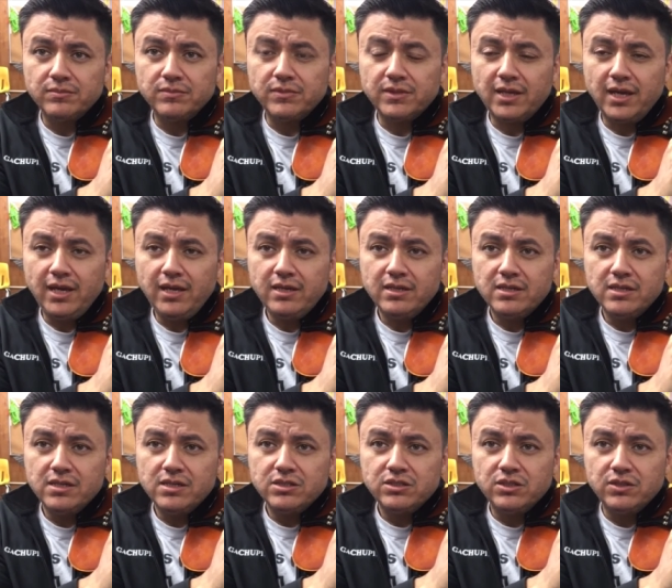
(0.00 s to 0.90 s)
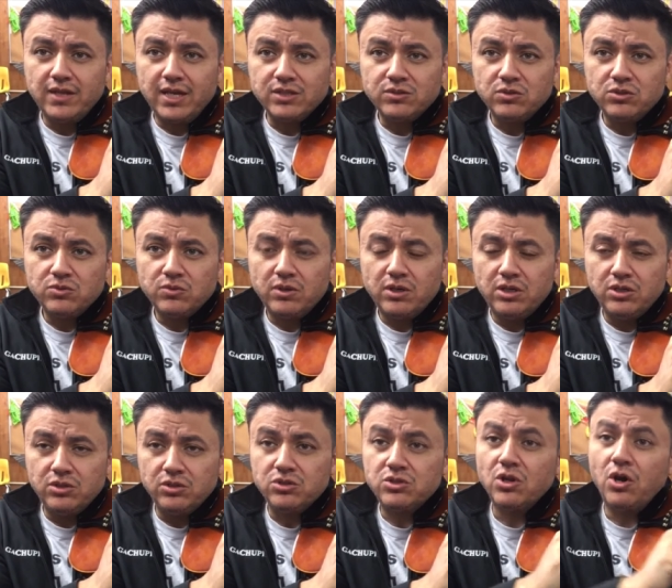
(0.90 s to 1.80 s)
Okay? So that's what you want to
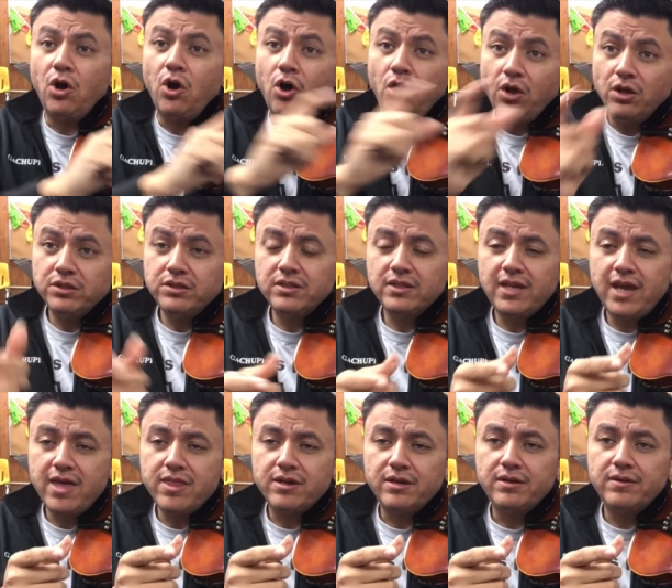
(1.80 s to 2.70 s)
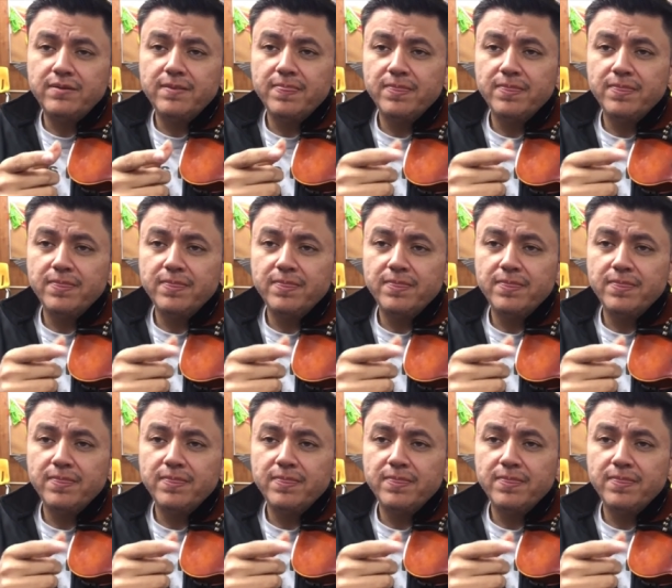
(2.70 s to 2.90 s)
do. So all together,